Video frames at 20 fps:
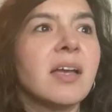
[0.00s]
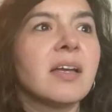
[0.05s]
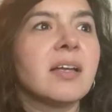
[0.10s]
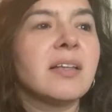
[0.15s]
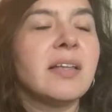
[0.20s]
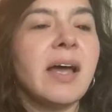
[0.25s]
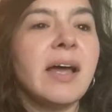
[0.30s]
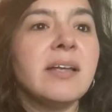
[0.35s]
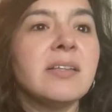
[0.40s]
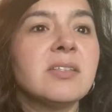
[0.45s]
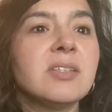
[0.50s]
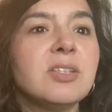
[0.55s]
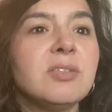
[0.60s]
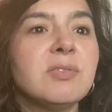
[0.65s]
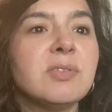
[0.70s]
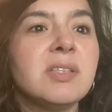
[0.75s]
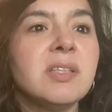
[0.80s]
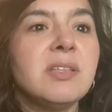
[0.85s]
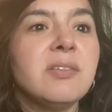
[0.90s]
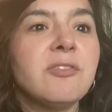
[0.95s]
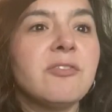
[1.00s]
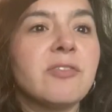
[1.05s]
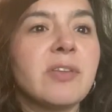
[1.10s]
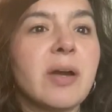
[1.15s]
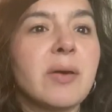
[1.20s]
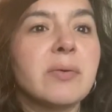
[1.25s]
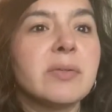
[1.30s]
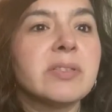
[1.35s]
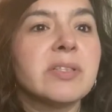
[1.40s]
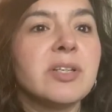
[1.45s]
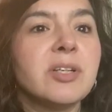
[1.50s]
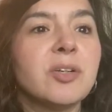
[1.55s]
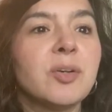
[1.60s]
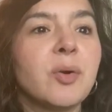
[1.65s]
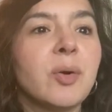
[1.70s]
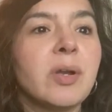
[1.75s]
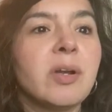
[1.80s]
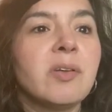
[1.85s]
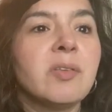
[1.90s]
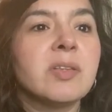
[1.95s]
Class, do you see the flowers that are
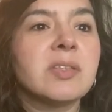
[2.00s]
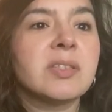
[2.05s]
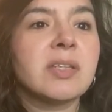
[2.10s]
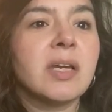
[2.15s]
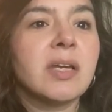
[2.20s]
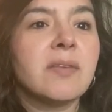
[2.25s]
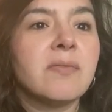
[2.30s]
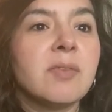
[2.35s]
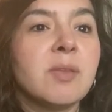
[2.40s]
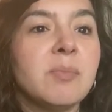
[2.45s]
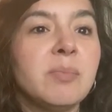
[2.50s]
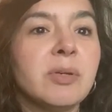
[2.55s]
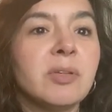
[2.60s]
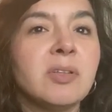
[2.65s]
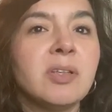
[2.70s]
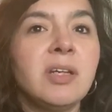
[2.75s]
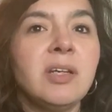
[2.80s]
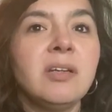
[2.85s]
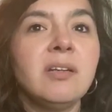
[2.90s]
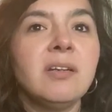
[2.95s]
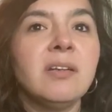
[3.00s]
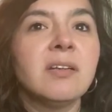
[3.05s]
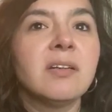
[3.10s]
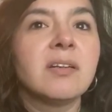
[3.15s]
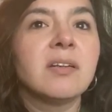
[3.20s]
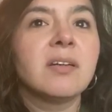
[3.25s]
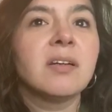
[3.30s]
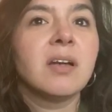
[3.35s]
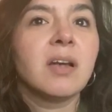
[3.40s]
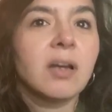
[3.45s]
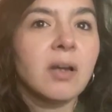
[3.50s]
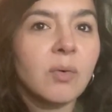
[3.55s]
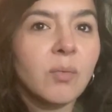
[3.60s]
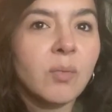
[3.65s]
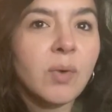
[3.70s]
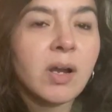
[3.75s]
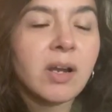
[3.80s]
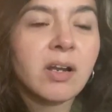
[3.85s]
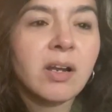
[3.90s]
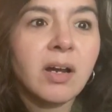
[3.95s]
growing on the side of the building?
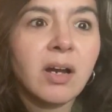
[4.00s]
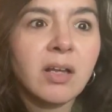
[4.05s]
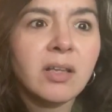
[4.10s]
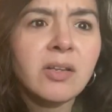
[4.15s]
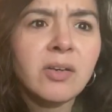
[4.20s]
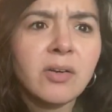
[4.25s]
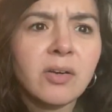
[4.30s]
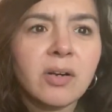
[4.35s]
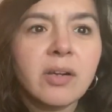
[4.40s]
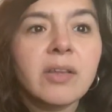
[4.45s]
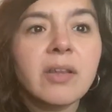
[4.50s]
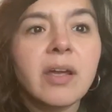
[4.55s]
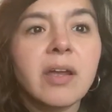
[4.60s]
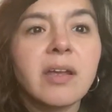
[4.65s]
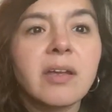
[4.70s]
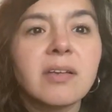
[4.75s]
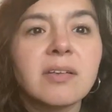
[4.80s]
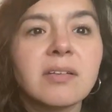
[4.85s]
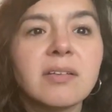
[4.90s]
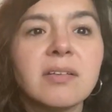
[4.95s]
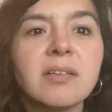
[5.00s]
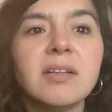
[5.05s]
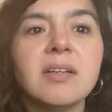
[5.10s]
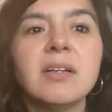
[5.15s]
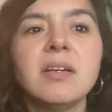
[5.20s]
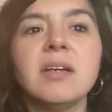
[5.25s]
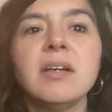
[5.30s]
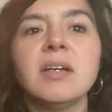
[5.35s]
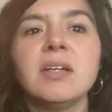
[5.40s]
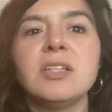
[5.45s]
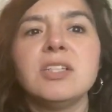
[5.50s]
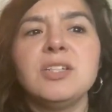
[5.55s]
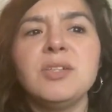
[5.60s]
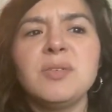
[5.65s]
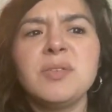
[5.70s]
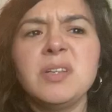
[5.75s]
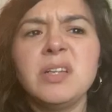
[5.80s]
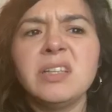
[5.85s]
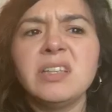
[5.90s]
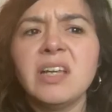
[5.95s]
What color are they? Do
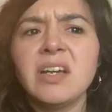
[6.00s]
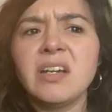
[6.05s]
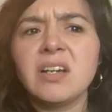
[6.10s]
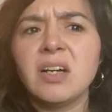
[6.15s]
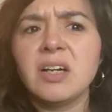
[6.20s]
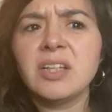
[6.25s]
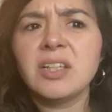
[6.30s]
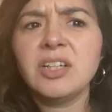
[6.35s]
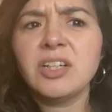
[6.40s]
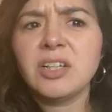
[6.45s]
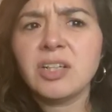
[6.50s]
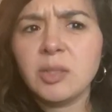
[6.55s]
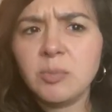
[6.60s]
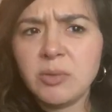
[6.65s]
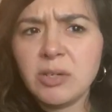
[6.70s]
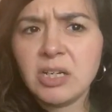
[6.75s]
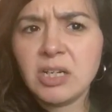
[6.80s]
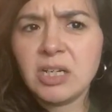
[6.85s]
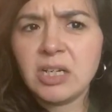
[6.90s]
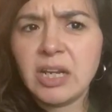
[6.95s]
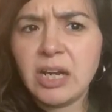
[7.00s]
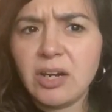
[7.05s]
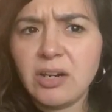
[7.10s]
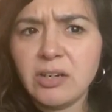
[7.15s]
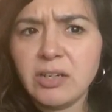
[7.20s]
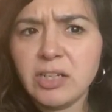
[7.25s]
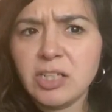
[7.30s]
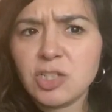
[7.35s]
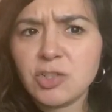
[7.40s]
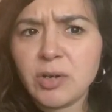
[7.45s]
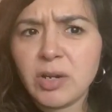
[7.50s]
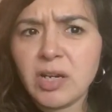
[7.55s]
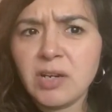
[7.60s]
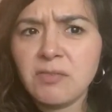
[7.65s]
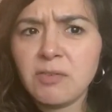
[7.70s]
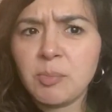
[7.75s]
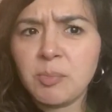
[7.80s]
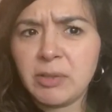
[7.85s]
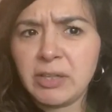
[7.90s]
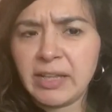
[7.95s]
you think that color could be an inherited trait
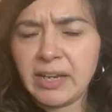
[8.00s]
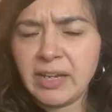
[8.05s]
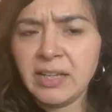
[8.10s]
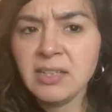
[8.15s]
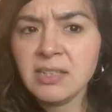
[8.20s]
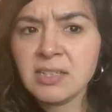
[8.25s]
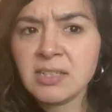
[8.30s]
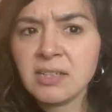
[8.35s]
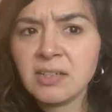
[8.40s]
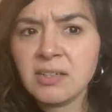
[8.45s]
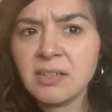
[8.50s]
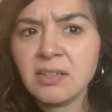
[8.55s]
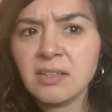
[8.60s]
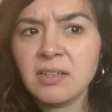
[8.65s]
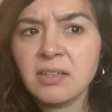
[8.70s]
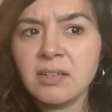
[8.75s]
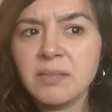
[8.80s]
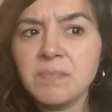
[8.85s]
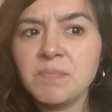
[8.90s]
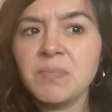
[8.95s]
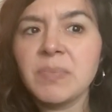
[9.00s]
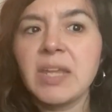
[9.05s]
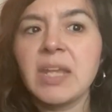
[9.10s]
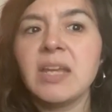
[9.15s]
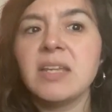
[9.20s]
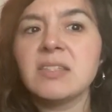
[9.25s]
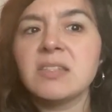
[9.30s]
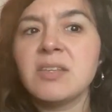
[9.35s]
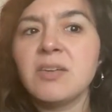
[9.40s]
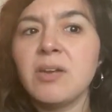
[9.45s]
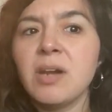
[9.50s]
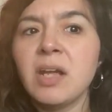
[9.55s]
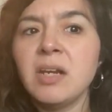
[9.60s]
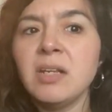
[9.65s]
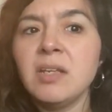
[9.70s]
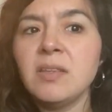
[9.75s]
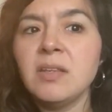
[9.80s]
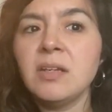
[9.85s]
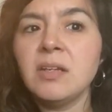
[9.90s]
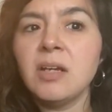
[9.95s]
of a plant? Is there
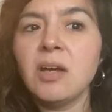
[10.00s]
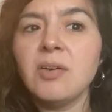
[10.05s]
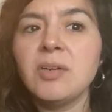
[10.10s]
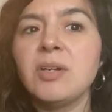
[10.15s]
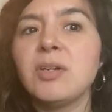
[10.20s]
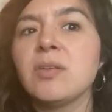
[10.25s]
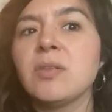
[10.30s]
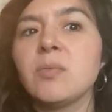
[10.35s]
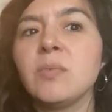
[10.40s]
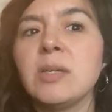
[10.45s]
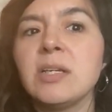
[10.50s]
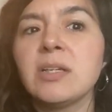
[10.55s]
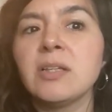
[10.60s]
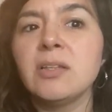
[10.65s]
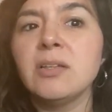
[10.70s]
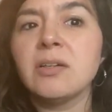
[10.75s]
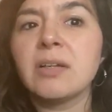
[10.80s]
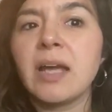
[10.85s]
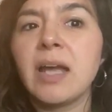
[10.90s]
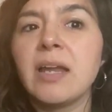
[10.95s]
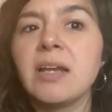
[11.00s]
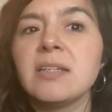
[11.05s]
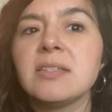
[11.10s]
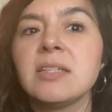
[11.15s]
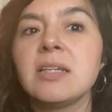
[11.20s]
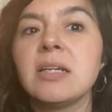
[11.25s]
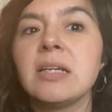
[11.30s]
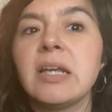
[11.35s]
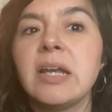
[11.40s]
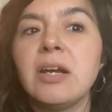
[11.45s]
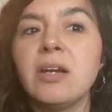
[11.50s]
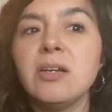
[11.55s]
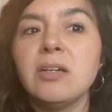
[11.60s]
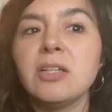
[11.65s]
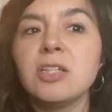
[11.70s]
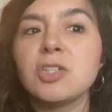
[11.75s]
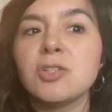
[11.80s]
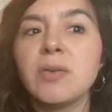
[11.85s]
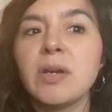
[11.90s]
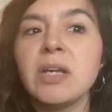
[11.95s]
anything out here that we could look at as an
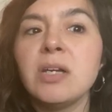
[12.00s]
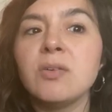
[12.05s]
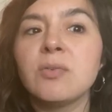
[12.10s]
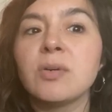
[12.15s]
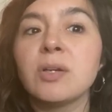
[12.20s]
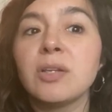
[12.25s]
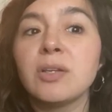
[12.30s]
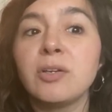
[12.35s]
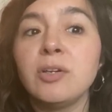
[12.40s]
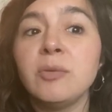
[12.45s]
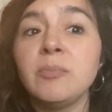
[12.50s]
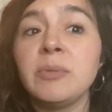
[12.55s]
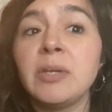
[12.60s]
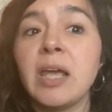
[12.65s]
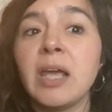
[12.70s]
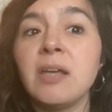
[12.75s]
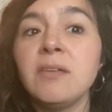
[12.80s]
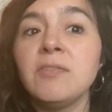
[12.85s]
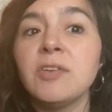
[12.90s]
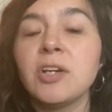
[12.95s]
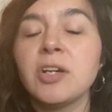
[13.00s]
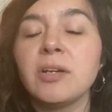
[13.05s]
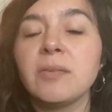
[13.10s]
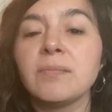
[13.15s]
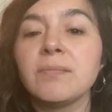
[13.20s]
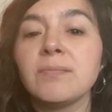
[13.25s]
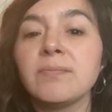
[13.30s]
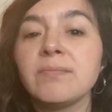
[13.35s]
inherited trait or a learned behavior?